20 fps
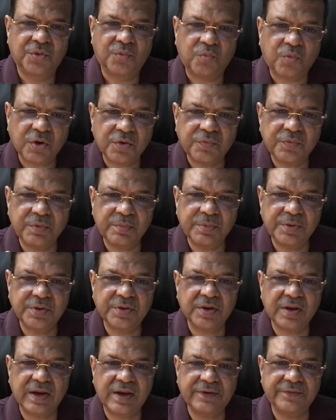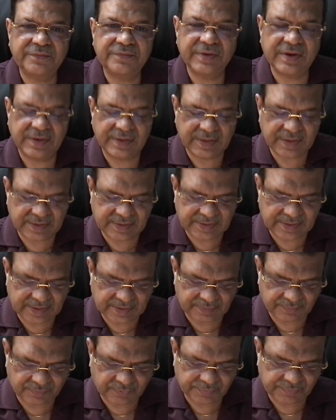what will be the life at that
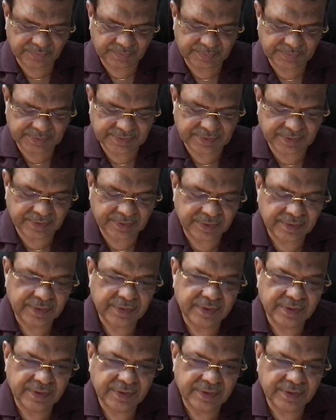time, what will be the